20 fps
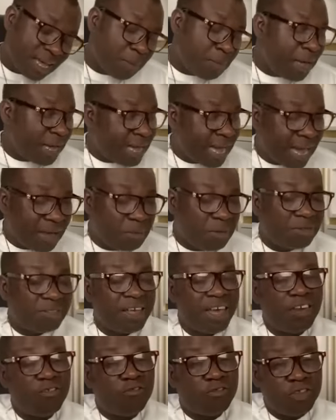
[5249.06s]
They make him
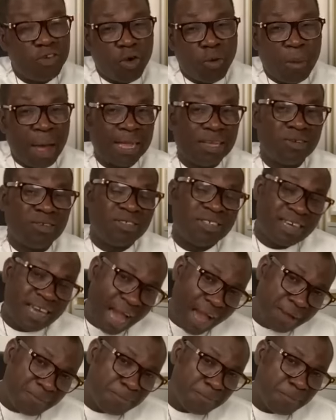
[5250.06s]
say, free of my
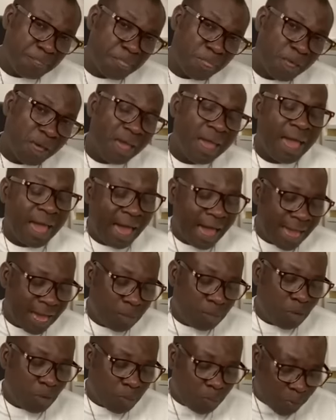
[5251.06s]
music. I
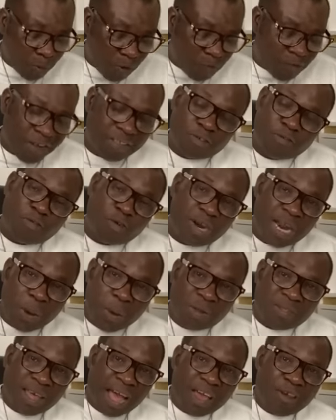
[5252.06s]
am a prophet for
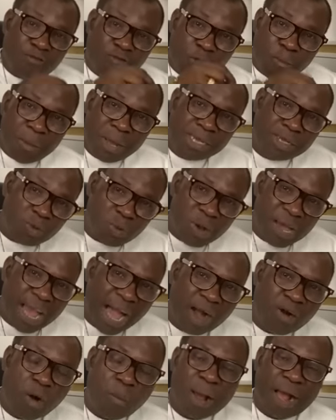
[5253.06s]
the what's our information
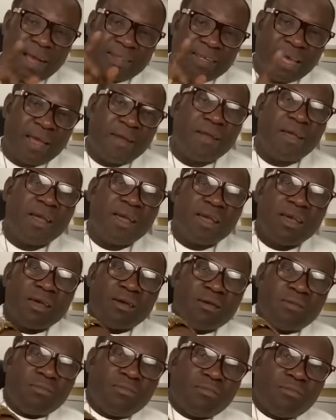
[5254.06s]
we are because I say,
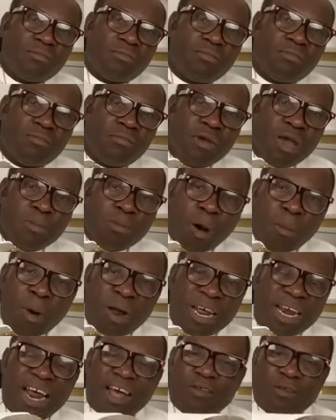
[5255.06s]
me
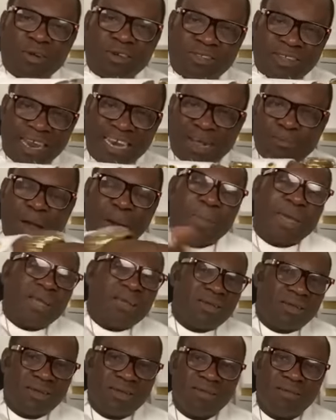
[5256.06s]
mom on the dash on send the mommy.
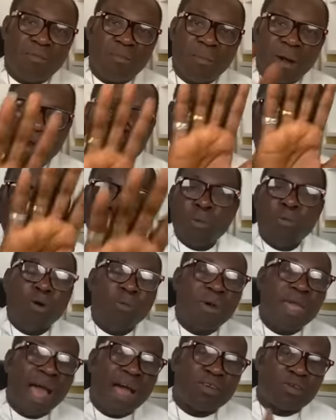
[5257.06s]
My family
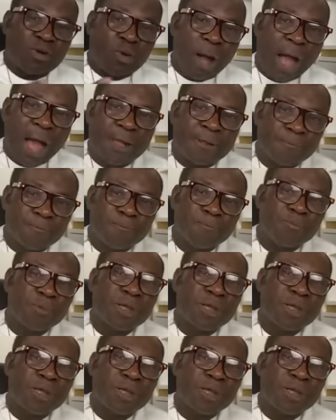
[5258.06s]
will be on to her.